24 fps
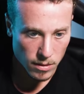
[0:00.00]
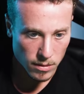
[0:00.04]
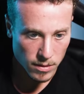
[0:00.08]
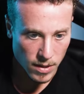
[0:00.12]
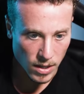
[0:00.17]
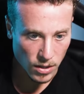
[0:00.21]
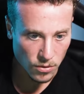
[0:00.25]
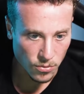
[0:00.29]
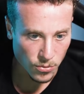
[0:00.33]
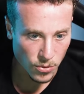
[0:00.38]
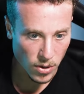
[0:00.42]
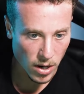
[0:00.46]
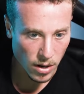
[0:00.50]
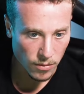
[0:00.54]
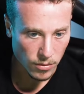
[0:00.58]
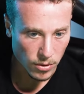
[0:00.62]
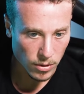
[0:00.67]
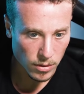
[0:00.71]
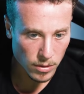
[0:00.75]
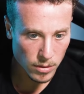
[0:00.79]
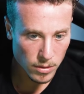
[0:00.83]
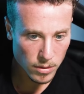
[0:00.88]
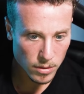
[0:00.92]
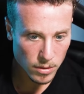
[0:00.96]
takes
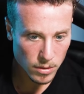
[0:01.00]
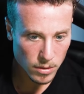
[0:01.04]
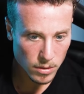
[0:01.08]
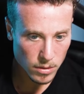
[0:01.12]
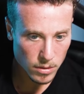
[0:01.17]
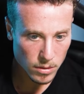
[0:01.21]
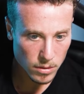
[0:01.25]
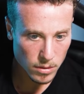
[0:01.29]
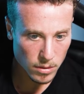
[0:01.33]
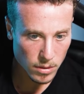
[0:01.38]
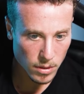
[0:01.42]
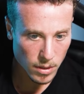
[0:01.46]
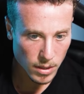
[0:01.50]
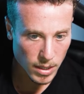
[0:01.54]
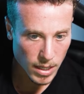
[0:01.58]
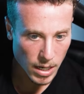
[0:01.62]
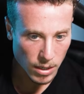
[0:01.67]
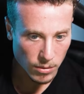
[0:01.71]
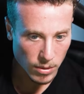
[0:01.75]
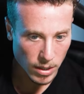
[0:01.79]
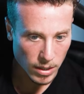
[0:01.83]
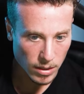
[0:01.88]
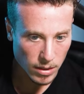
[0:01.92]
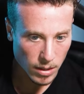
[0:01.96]
forever. And
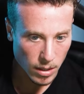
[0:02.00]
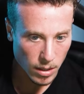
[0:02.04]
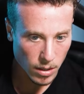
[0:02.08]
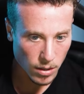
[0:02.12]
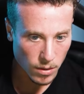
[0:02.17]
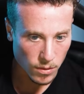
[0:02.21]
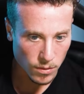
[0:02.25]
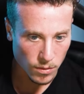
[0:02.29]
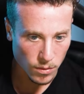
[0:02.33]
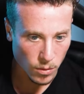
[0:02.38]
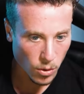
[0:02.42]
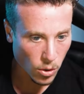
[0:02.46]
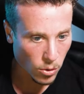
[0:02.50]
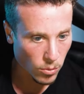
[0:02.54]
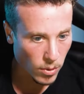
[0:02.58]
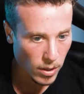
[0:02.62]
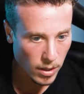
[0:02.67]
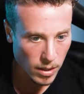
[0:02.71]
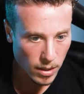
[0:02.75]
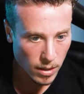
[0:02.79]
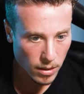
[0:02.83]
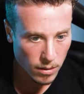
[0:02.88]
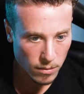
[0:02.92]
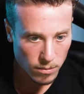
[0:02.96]
that right there is
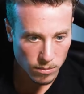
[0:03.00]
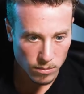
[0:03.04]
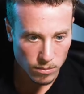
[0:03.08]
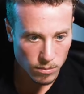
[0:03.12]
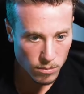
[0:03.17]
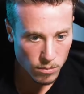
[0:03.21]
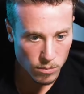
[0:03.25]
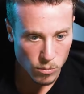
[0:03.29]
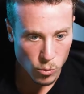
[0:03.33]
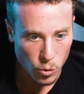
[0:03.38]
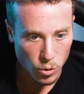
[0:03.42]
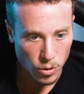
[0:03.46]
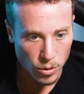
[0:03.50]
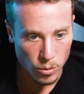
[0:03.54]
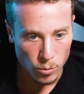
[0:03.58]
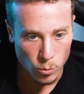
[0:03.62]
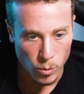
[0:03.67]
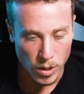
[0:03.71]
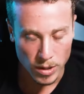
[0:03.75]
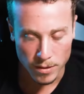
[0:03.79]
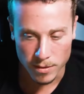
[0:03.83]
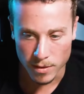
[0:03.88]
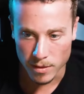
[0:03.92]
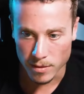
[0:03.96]
already more
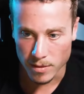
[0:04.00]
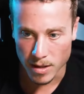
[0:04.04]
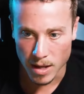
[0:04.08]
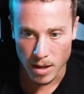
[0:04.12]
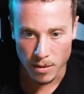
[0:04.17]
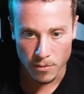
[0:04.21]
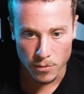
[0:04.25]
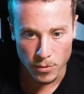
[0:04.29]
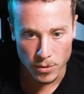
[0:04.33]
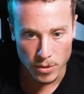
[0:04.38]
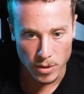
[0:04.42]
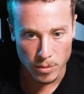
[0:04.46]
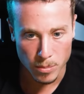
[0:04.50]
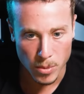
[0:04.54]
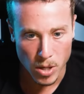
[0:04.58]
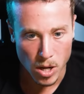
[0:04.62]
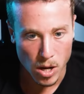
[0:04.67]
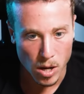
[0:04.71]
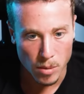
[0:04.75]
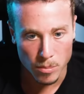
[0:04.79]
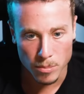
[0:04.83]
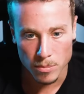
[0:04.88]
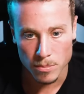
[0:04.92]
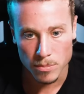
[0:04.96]
wasted time for the
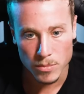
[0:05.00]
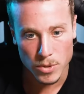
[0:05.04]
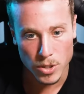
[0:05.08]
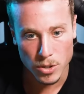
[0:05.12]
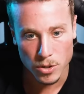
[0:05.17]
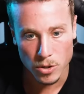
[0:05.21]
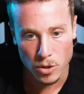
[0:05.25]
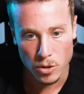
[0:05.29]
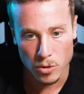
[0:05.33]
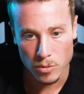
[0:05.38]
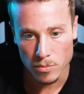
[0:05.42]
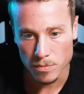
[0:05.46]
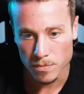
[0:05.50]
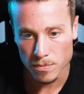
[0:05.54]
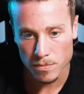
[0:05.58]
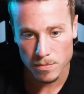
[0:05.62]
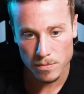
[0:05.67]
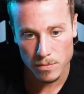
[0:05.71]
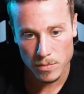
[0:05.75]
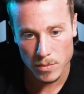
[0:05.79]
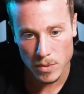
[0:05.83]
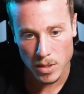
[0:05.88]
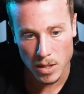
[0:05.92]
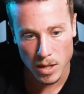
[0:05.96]
bomb, you know,
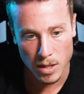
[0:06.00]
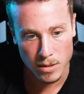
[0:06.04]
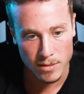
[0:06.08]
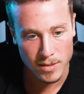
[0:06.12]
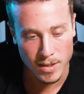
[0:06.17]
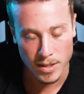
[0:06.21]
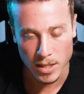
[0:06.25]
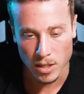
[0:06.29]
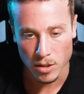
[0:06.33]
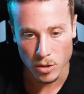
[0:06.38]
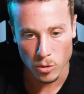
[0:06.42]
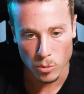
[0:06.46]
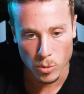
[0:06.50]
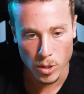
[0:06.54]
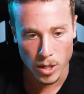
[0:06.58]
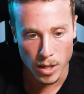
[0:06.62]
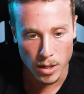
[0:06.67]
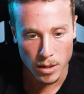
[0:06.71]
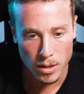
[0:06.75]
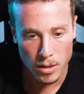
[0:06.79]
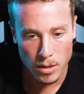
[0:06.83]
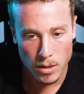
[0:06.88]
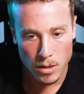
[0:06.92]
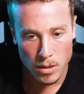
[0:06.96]
ticking
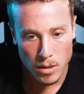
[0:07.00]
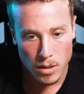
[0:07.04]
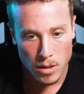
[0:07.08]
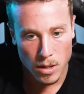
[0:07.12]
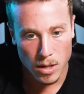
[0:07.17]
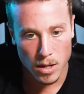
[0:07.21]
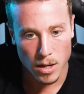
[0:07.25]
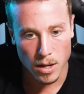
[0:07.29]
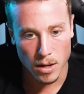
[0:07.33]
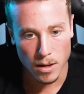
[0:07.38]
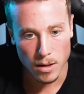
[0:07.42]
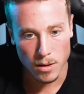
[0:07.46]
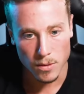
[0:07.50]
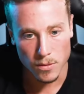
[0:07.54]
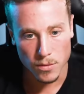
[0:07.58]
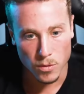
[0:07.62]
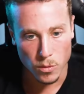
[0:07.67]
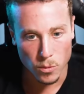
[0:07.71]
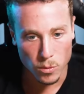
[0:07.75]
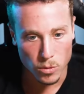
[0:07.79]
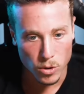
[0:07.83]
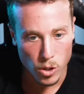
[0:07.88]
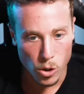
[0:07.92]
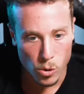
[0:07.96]
away.
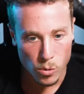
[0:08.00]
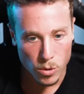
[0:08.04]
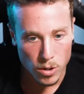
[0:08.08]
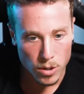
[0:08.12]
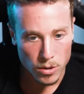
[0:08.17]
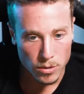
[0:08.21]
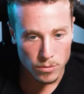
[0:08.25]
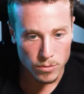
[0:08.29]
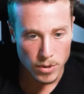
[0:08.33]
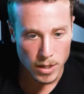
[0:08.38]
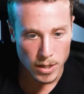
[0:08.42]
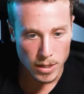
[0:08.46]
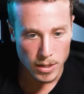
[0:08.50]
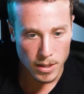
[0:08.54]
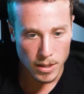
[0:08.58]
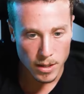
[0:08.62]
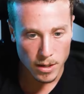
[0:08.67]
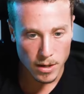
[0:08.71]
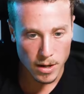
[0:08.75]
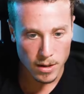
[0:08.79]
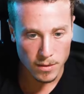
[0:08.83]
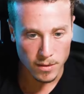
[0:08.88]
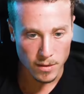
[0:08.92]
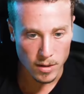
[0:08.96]
So lower right
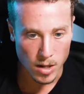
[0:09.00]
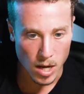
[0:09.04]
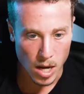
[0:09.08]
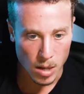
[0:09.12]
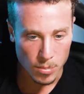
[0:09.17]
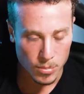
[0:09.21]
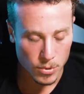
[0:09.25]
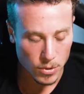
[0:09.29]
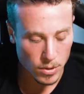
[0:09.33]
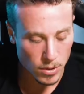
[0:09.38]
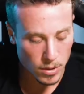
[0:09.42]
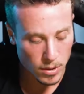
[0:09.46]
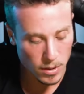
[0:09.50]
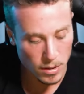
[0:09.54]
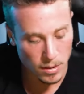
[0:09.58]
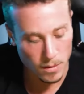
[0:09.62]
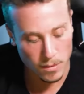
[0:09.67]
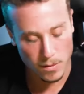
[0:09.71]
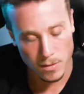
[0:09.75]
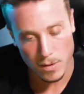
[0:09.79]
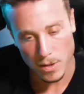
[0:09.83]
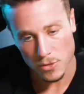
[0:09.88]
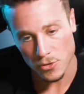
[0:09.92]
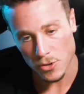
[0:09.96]
here as an opper
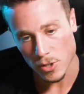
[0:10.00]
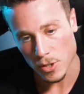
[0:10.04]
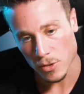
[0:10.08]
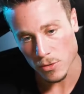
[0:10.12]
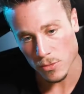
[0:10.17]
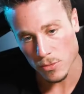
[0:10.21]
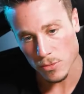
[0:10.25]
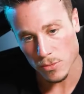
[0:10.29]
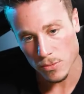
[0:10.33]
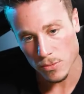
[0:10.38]
is such a